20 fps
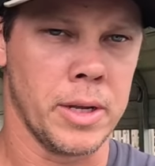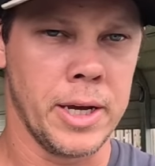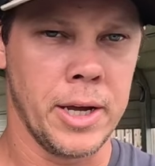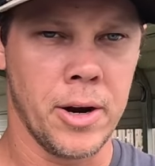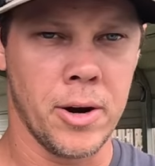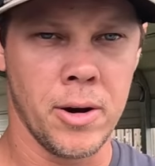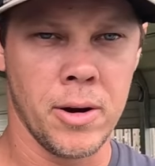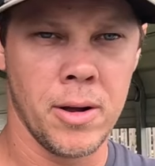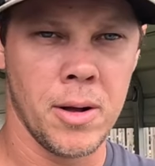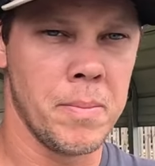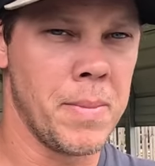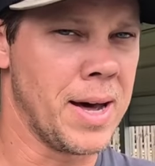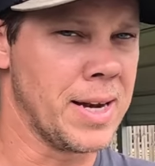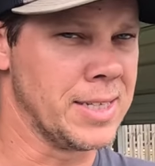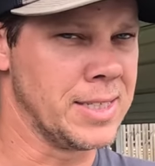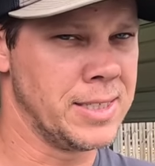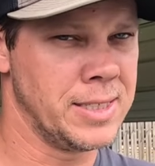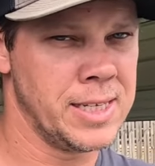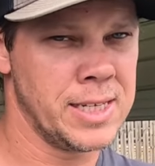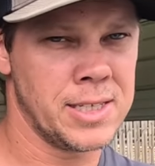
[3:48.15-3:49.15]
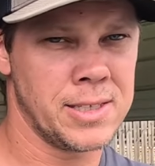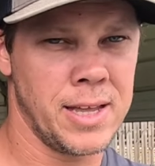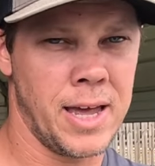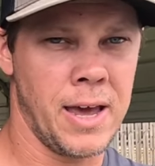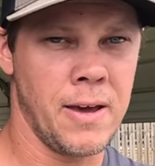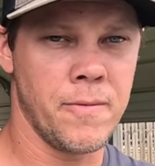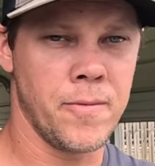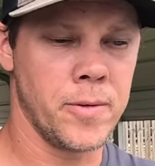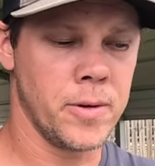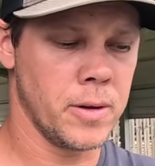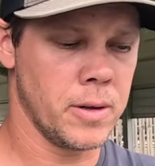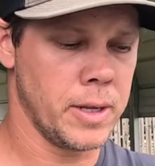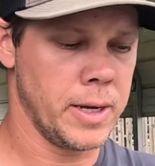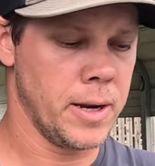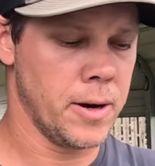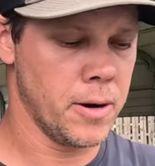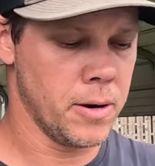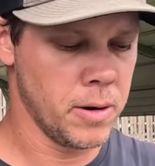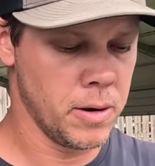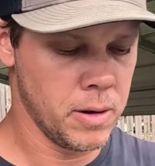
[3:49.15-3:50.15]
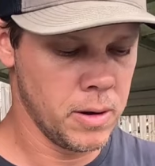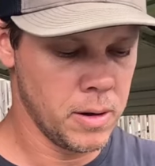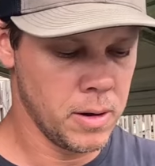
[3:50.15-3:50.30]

leader, about a 6 to 8 foot leader.